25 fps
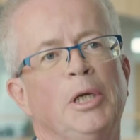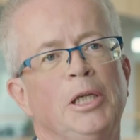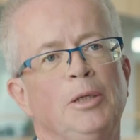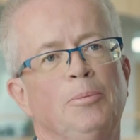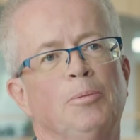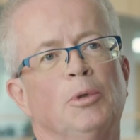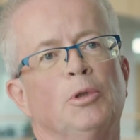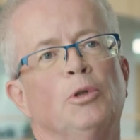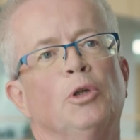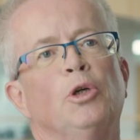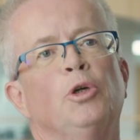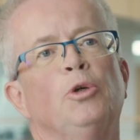
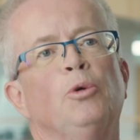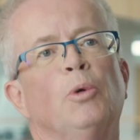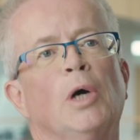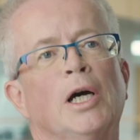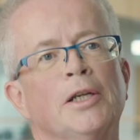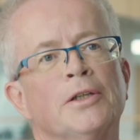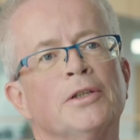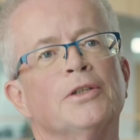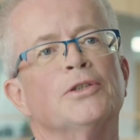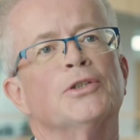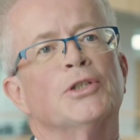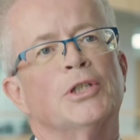people who
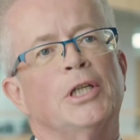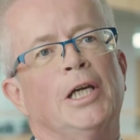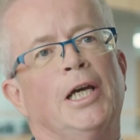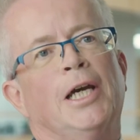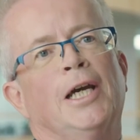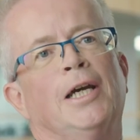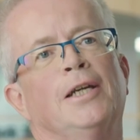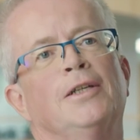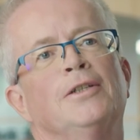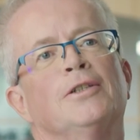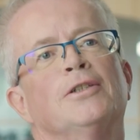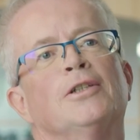
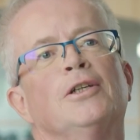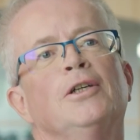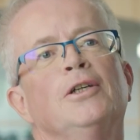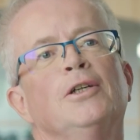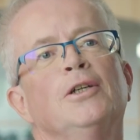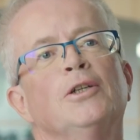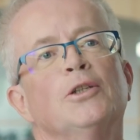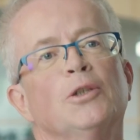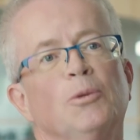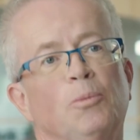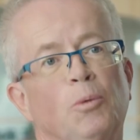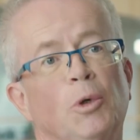understand
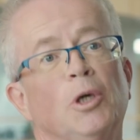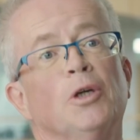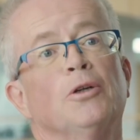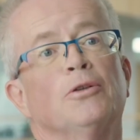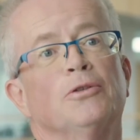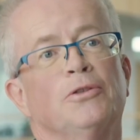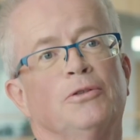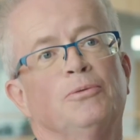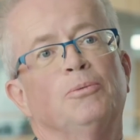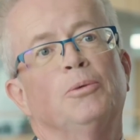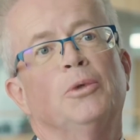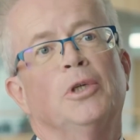the
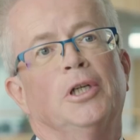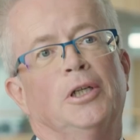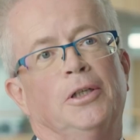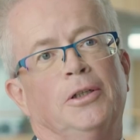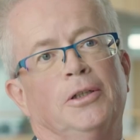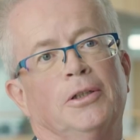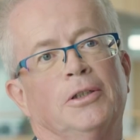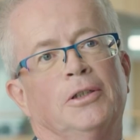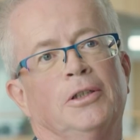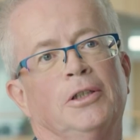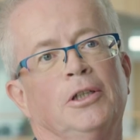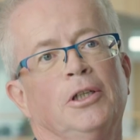world of
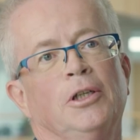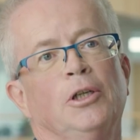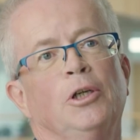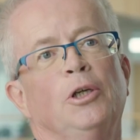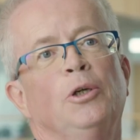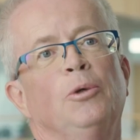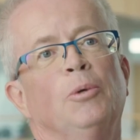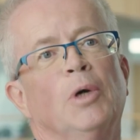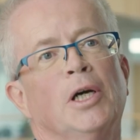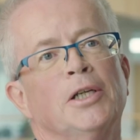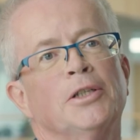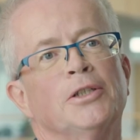work
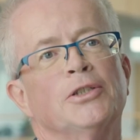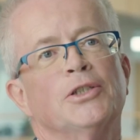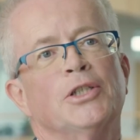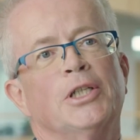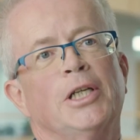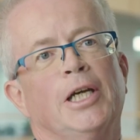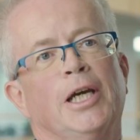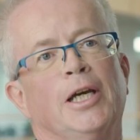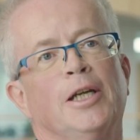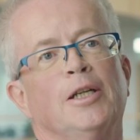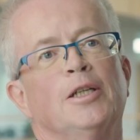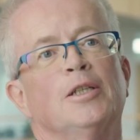who
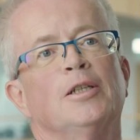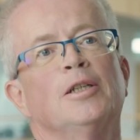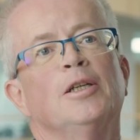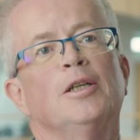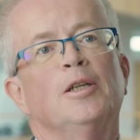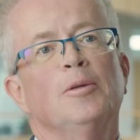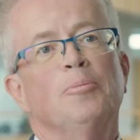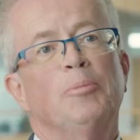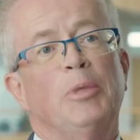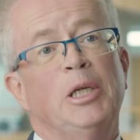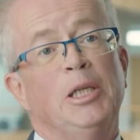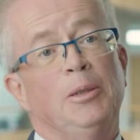understand
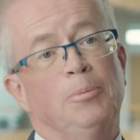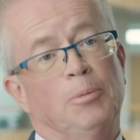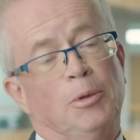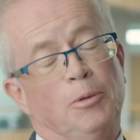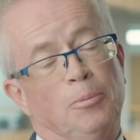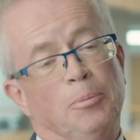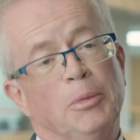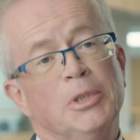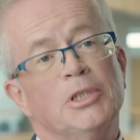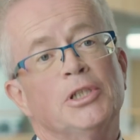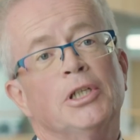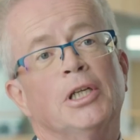
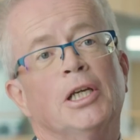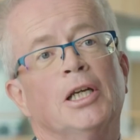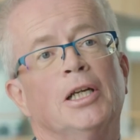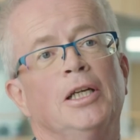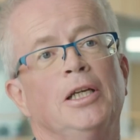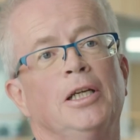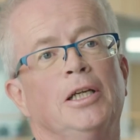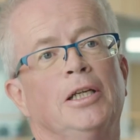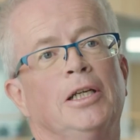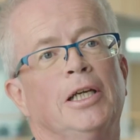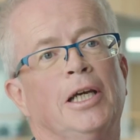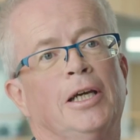people,
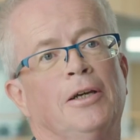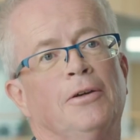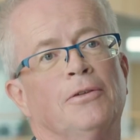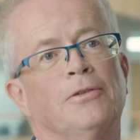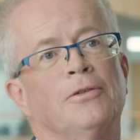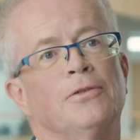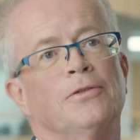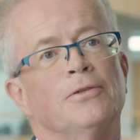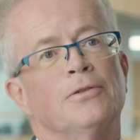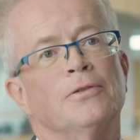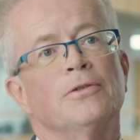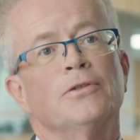particularly in
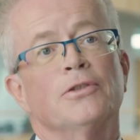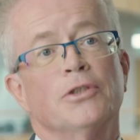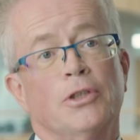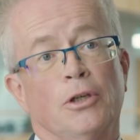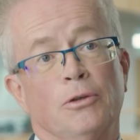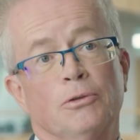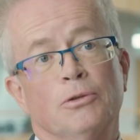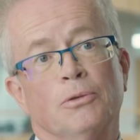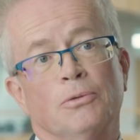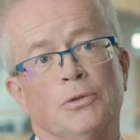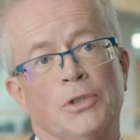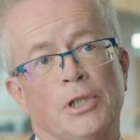health and
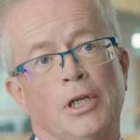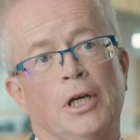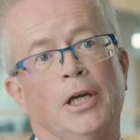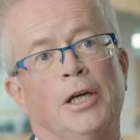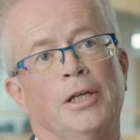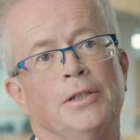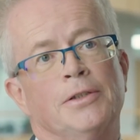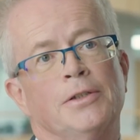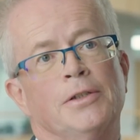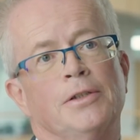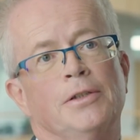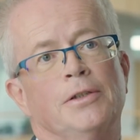social
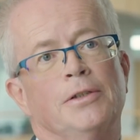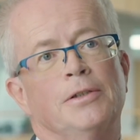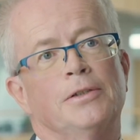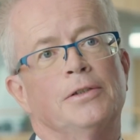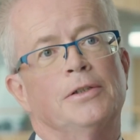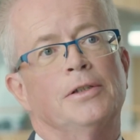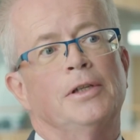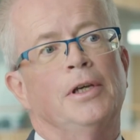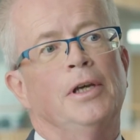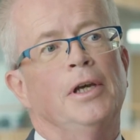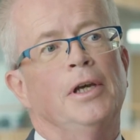sciences.